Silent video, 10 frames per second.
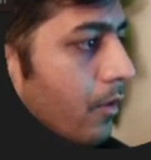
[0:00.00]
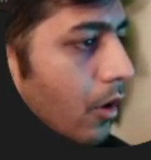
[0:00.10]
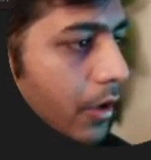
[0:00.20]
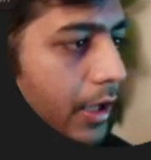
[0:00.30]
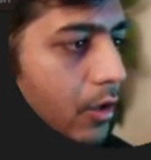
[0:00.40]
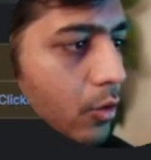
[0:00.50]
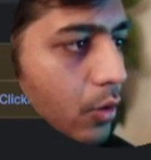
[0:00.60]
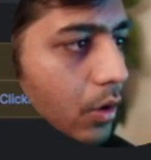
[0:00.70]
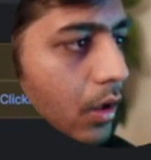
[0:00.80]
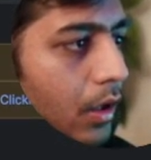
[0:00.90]
Okay,
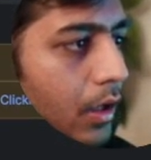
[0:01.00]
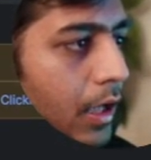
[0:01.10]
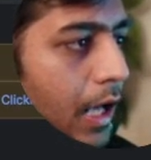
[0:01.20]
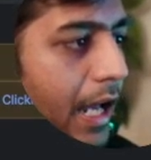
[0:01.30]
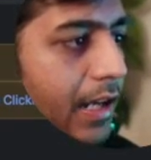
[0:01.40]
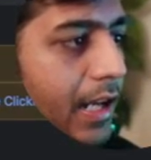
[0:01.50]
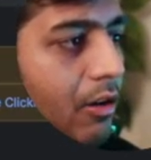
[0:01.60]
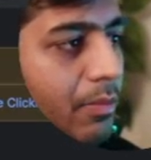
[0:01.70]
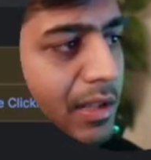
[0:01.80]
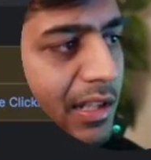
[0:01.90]
cool. And now
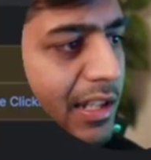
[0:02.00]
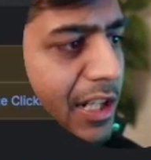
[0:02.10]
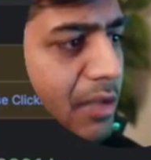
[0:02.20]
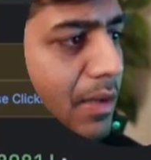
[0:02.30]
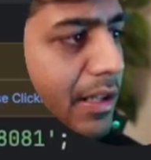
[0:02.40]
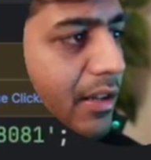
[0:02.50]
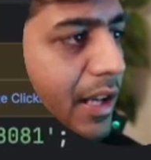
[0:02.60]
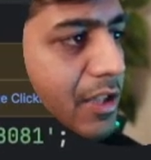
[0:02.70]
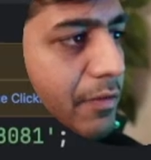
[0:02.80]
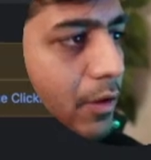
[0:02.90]
I'm gonna create a
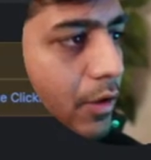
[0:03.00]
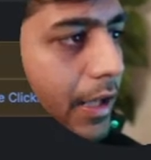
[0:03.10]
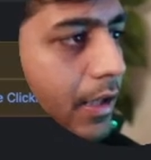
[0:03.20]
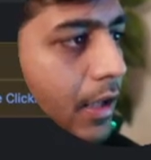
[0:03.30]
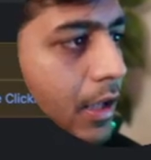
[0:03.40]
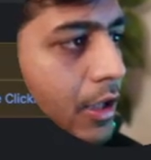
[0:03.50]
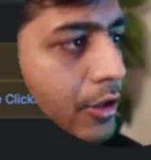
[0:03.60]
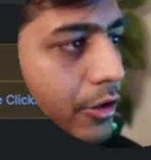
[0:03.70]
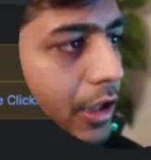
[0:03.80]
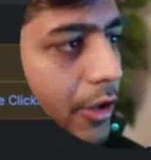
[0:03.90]
materialized view, right?
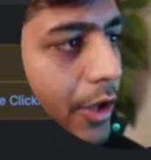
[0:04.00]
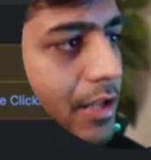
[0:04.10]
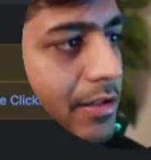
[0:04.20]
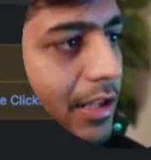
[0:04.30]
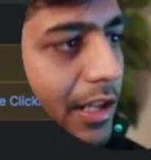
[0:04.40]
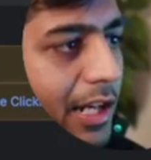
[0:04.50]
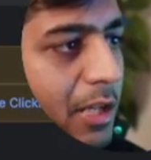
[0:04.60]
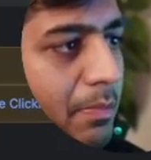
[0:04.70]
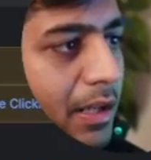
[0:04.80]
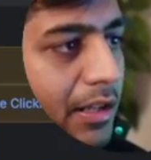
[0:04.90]
So here you can see
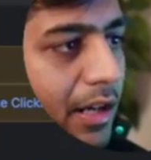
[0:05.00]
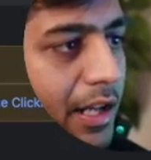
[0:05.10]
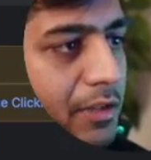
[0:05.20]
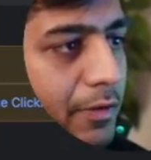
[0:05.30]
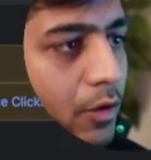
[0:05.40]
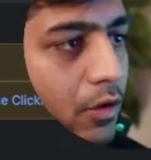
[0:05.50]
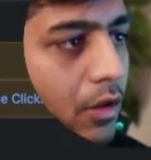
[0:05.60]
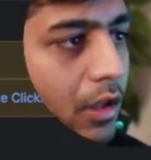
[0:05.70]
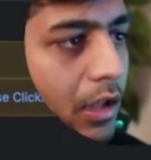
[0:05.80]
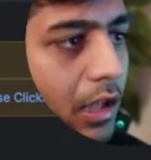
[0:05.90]
create materialized view,
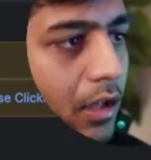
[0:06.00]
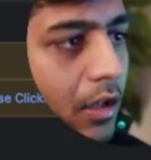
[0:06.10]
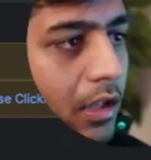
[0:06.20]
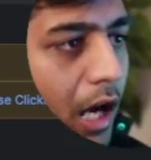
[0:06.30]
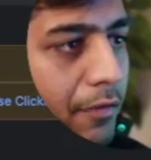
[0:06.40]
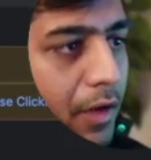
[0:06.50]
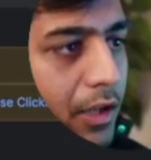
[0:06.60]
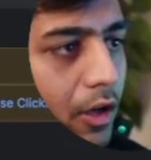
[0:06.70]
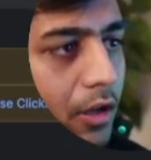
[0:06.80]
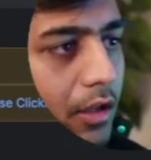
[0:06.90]

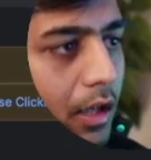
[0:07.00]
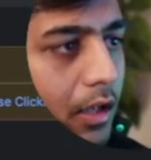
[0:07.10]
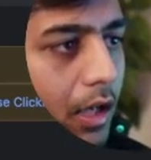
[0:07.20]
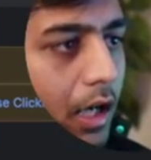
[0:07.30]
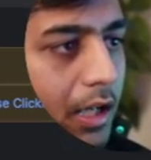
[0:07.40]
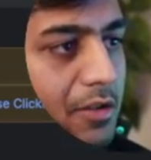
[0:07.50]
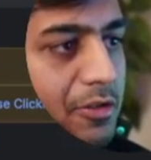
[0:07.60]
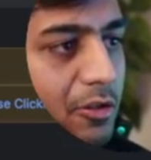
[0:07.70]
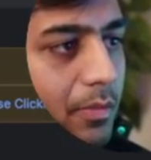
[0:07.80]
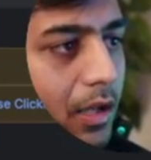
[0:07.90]

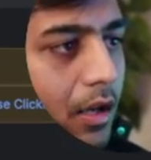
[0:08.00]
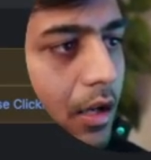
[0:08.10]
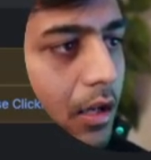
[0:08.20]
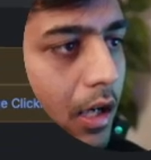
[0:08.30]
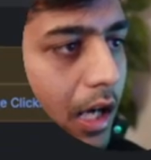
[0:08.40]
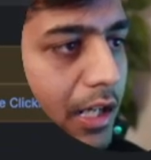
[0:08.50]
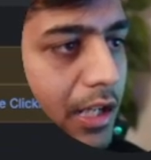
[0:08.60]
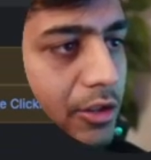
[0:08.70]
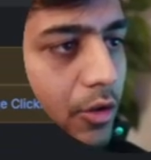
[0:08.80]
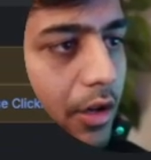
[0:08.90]
Kafka.consumer
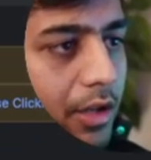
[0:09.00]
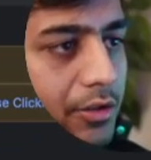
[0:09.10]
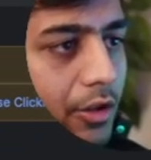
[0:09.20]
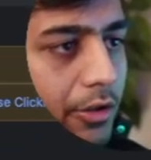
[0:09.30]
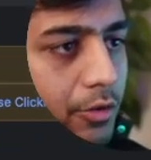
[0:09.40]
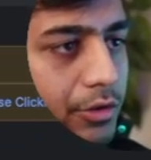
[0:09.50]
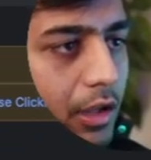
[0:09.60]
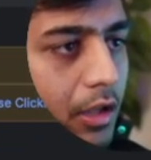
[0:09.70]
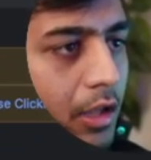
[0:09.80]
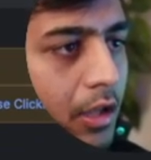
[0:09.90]
underscore underscore user